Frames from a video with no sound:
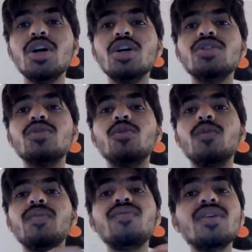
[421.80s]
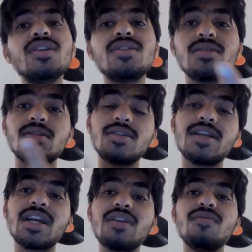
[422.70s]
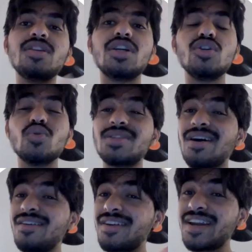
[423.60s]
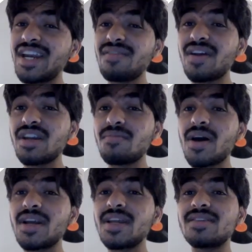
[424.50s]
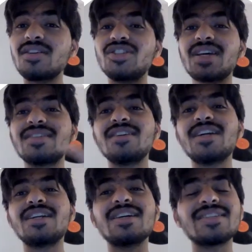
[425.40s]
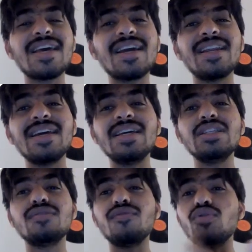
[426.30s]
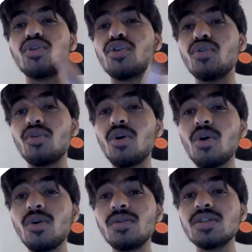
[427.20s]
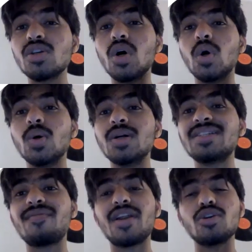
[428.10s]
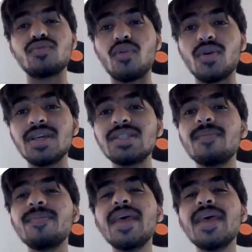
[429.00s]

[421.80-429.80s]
So if the resistance is detective, we can use the alternative antibiotics such as the tetracyclines, fluoroquinolones, or cephalosporins.